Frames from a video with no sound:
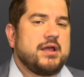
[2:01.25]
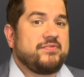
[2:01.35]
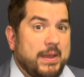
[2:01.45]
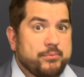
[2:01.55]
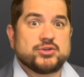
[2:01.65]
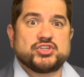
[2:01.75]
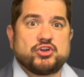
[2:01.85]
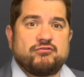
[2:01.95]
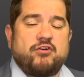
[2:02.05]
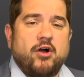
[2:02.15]
that person
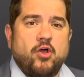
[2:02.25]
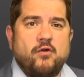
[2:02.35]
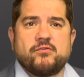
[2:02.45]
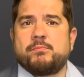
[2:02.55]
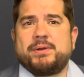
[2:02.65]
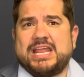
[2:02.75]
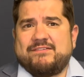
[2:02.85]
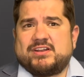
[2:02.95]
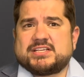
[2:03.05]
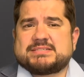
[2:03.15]
could fall over. But
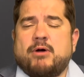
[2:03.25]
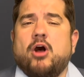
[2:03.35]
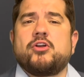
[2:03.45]
even a smaller